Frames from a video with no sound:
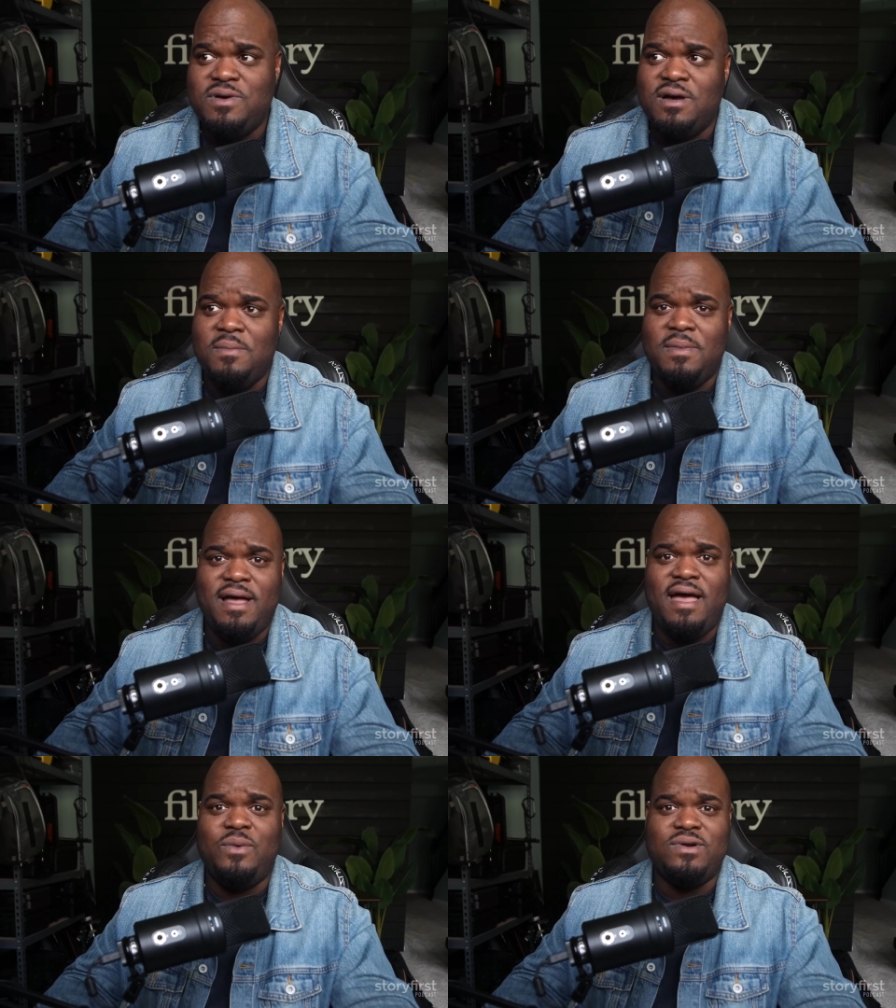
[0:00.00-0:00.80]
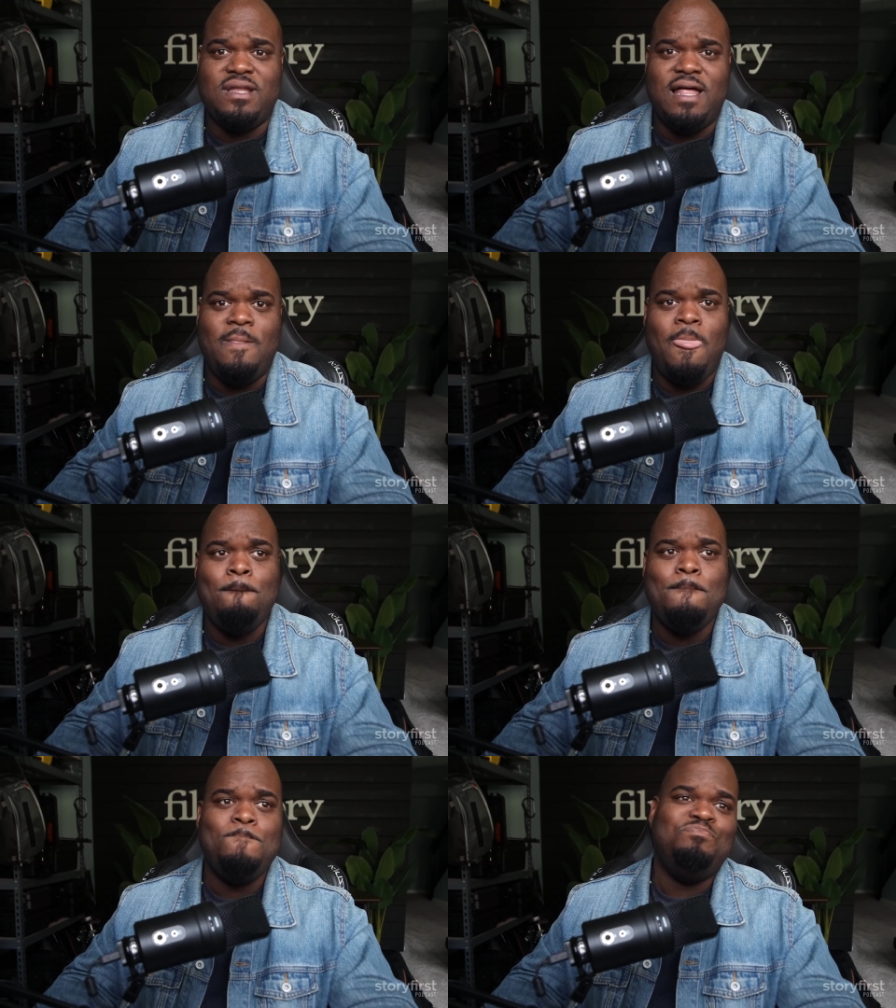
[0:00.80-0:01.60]
I had one a lot
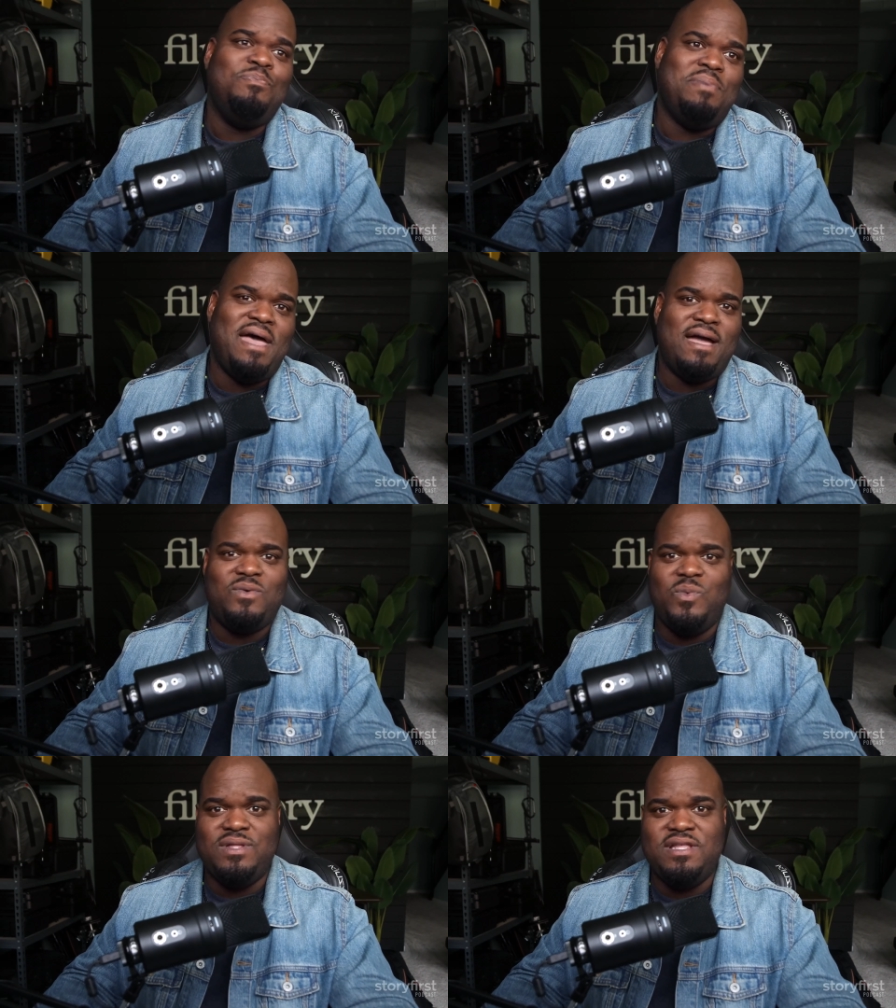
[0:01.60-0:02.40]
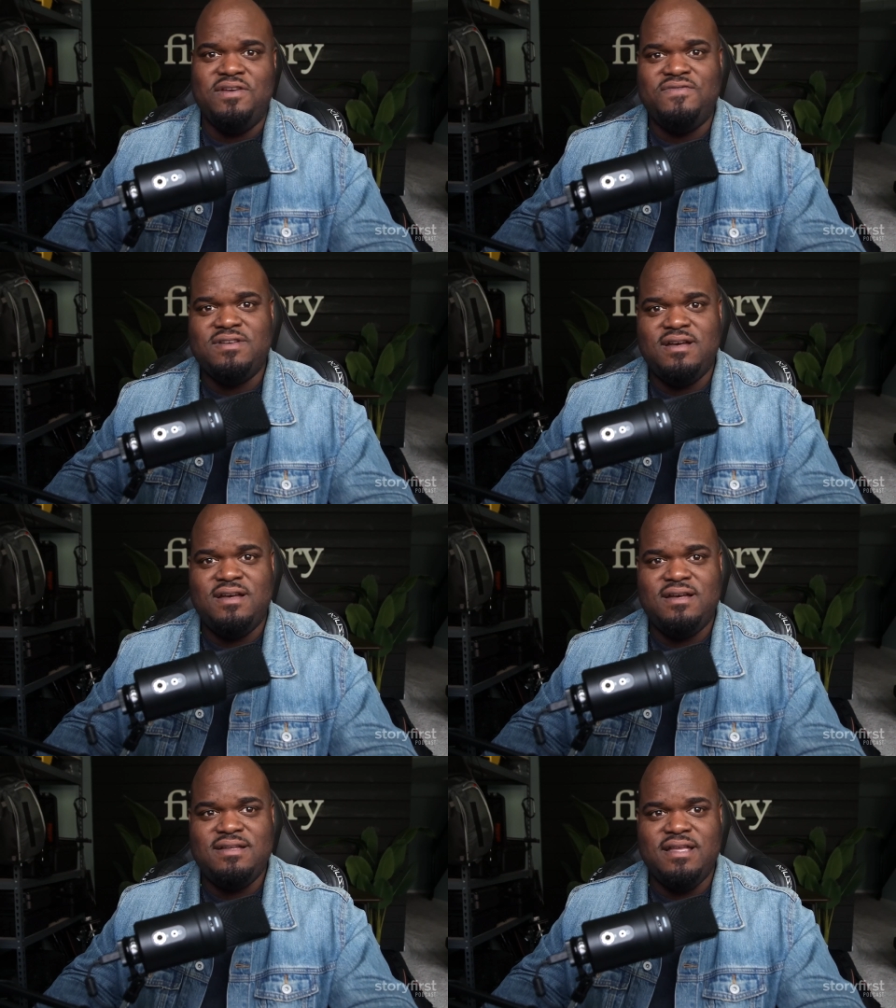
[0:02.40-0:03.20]
back when we lived
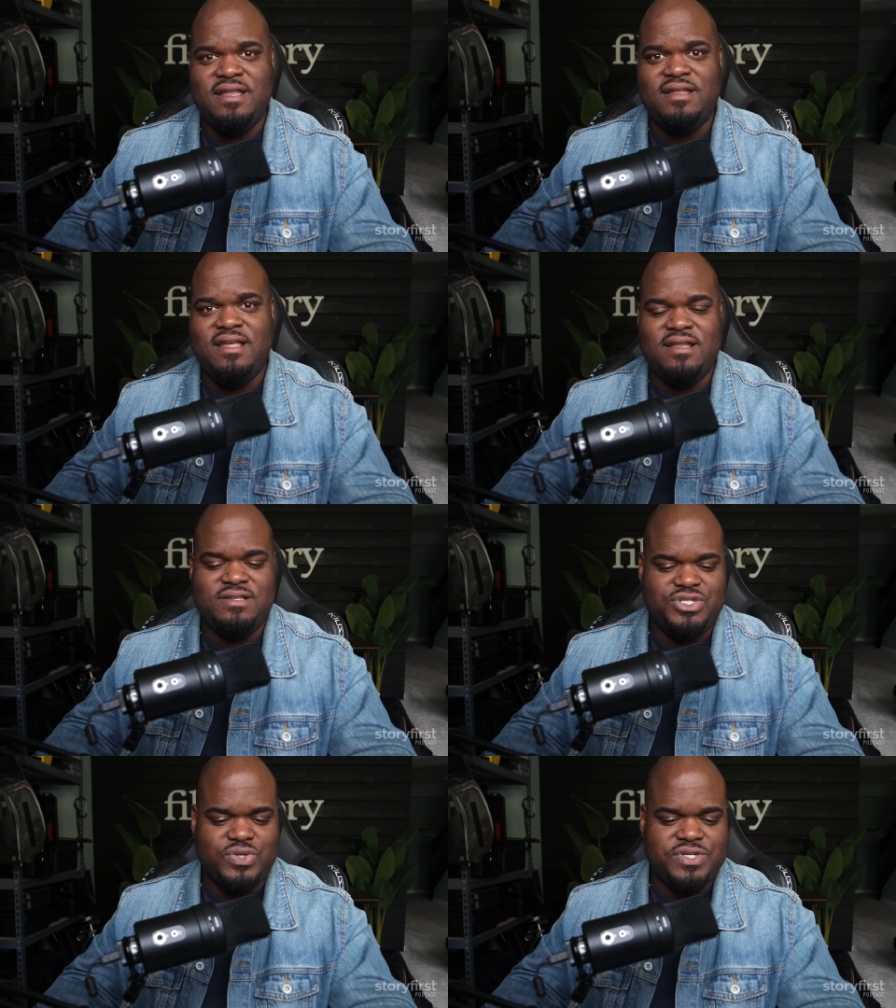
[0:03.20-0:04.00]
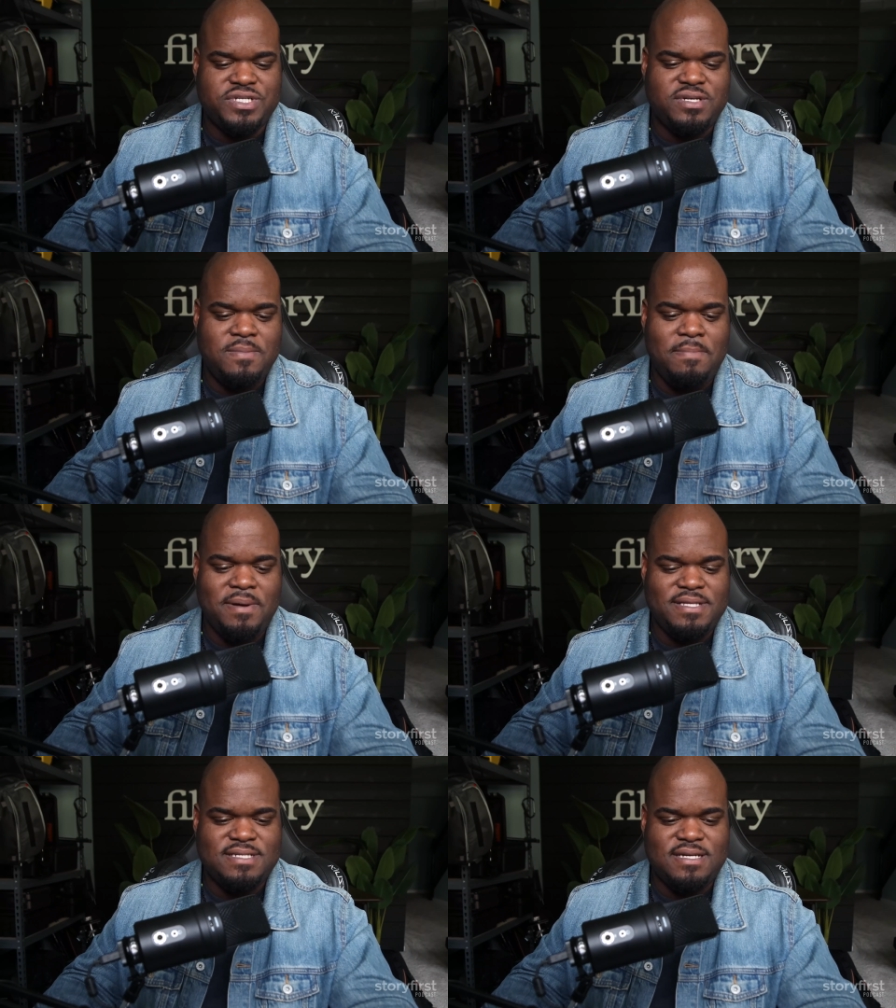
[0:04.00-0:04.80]
in Georgia, but